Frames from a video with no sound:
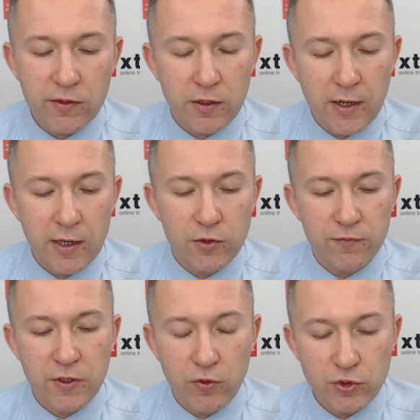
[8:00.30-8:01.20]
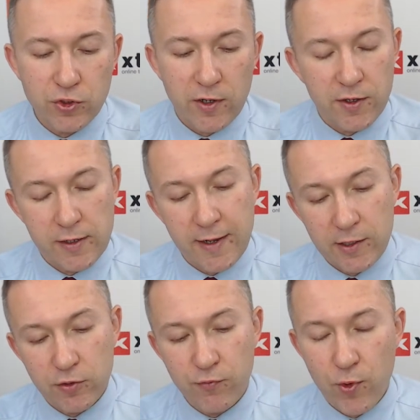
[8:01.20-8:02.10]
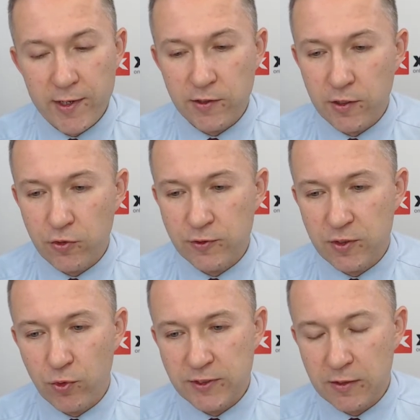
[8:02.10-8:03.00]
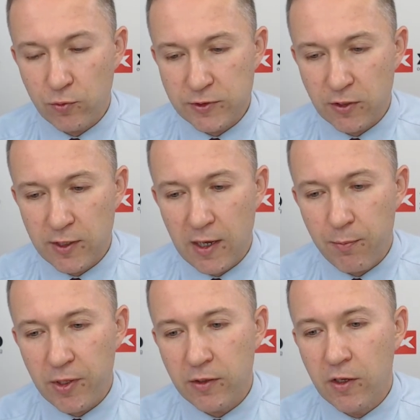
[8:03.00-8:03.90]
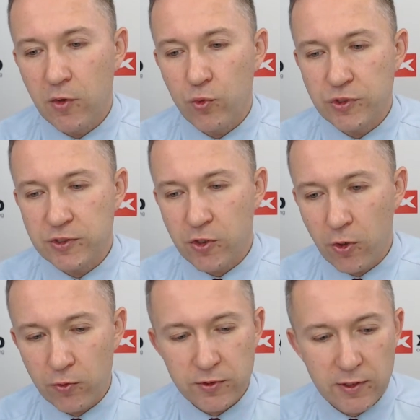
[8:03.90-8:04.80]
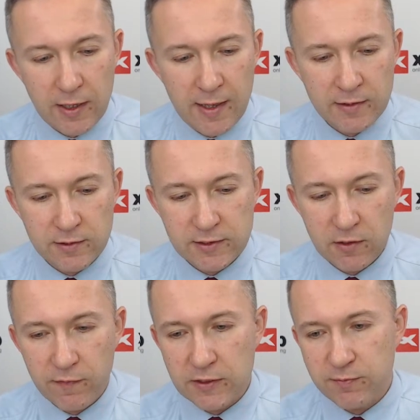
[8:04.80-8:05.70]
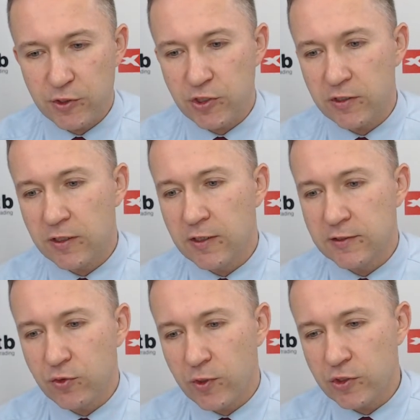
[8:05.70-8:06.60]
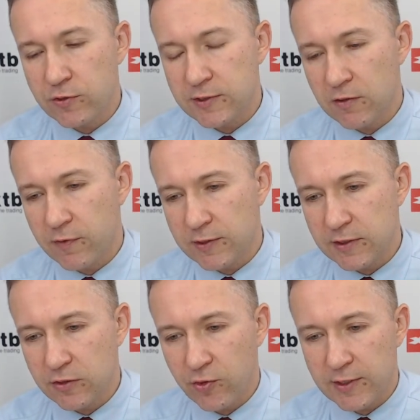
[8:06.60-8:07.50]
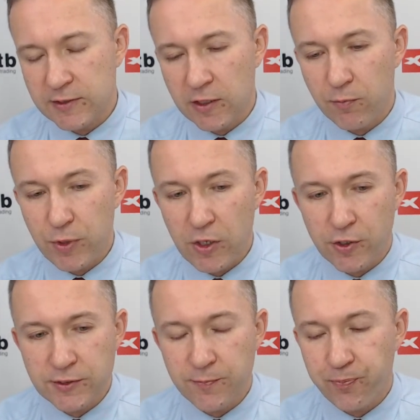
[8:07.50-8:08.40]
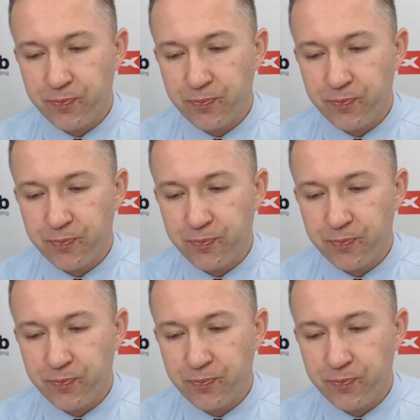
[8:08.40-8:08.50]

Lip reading: they're kind of neutral, they're kind of waiting to see what's going to happen, which is gold and silver. Especially situation silver is interesting because